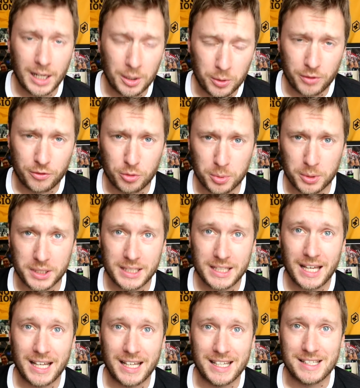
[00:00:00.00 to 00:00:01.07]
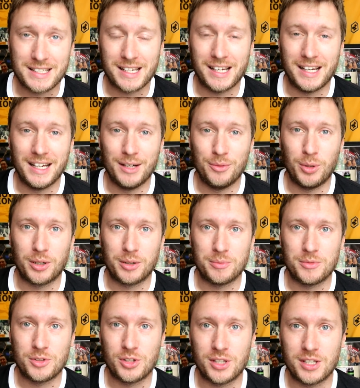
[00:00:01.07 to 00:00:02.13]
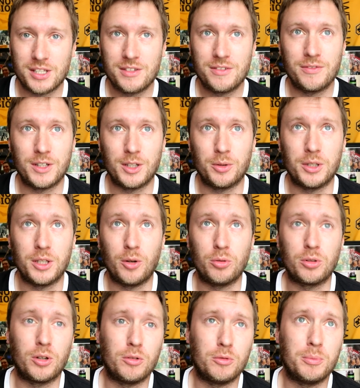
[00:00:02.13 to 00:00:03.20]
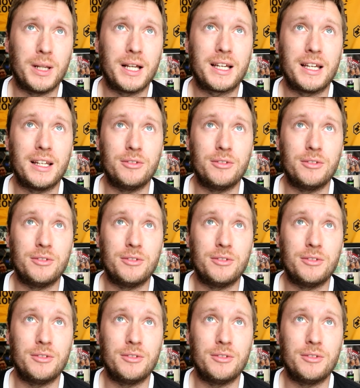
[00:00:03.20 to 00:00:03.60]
Hello everybody, and uh, welcome to this video on the old golden back,